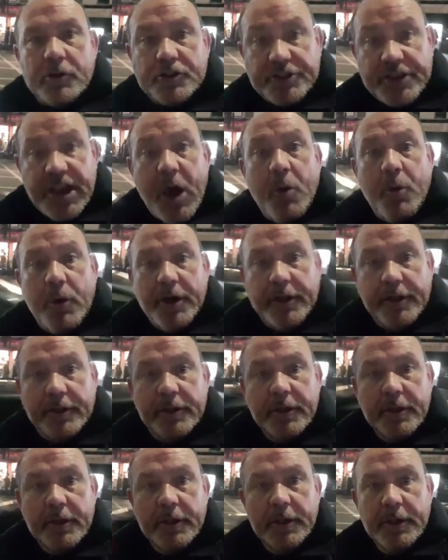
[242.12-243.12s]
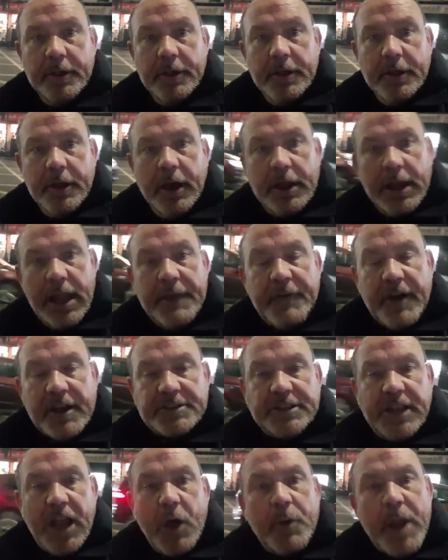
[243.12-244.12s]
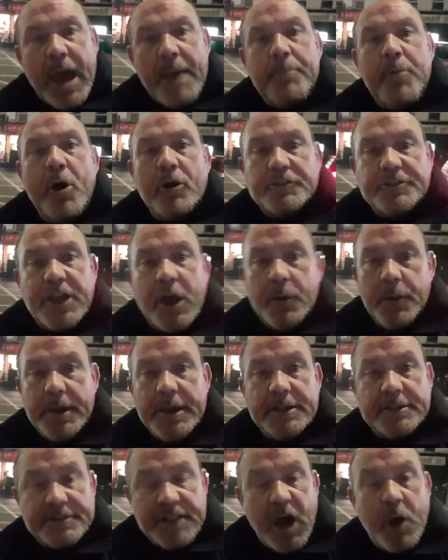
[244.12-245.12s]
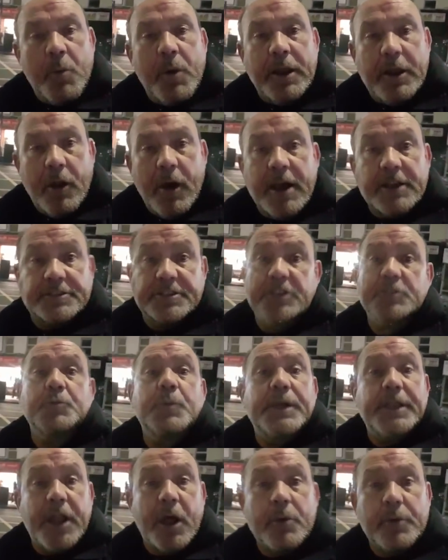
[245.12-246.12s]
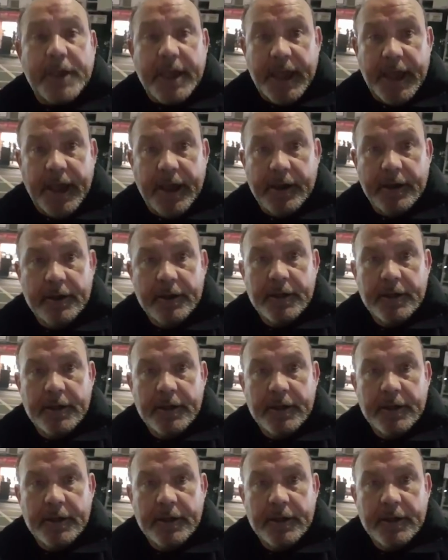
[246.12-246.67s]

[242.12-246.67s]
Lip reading: or Charlton and leave us alone. Their motto is, no one likes us, we don't care.